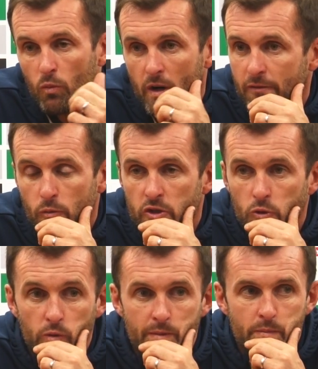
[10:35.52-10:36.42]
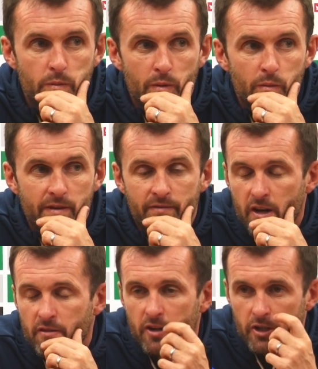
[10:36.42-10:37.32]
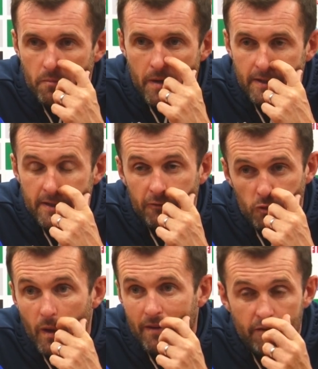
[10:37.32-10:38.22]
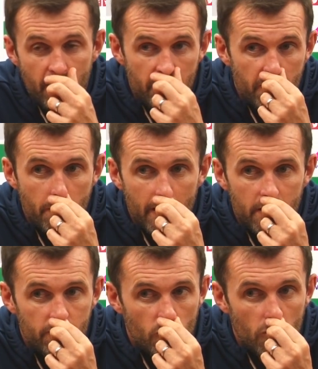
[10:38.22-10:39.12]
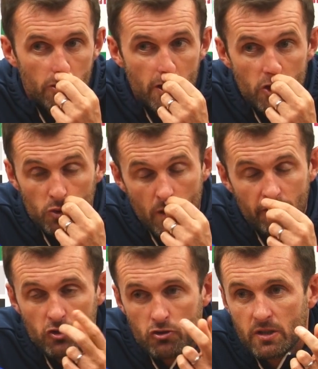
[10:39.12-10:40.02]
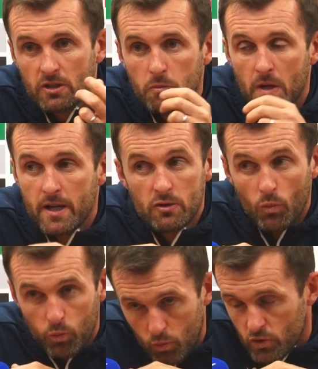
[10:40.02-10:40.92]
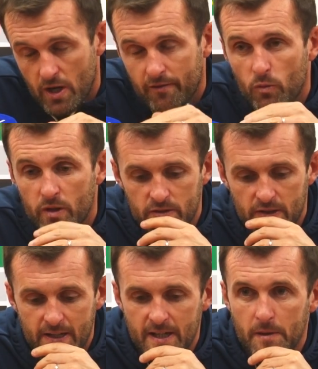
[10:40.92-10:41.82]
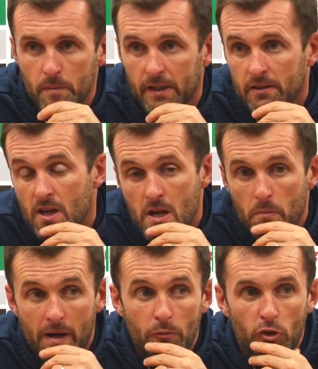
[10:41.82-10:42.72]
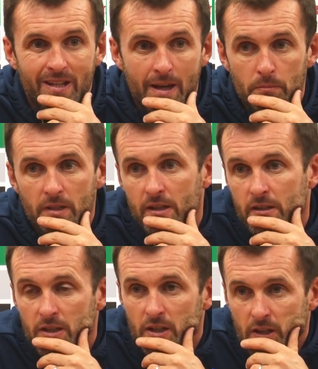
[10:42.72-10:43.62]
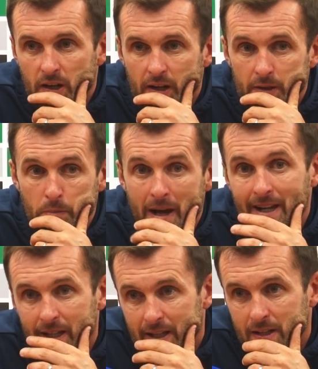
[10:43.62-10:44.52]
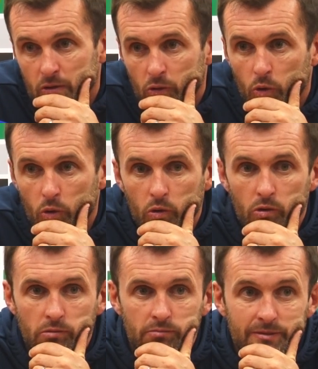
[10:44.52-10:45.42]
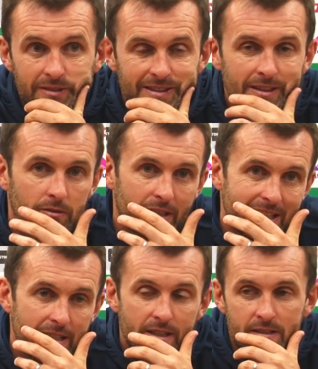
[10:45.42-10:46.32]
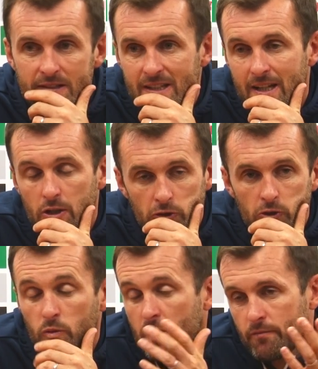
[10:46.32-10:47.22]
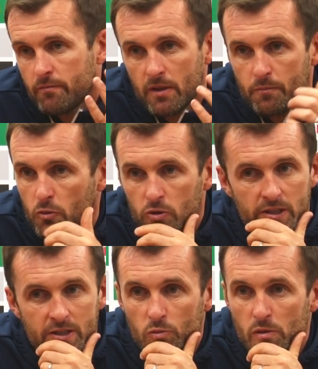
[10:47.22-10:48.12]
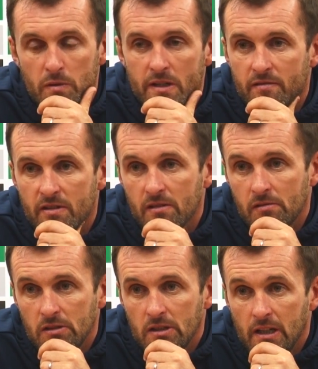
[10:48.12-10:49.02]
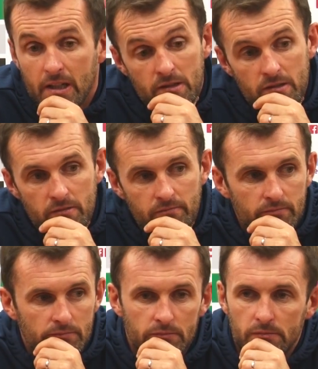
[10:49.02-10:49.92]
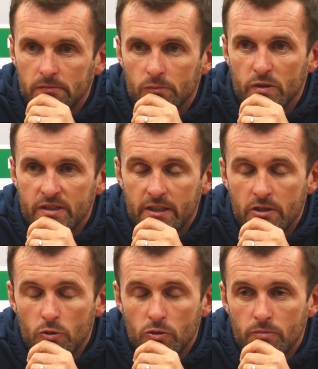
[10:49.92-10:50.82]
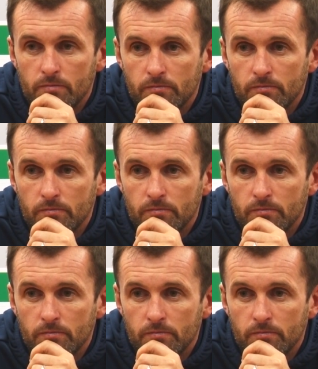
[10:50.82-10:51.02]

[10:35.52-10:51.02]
Whatever we do, we'll be very, very competitive because we have a very competitive squad. So we have to trust our players, whichever ones are picked. But I'm not tempted and panicking or saying, oh, I need this, I need that. No, no, we have processes we believe in and we stick to those.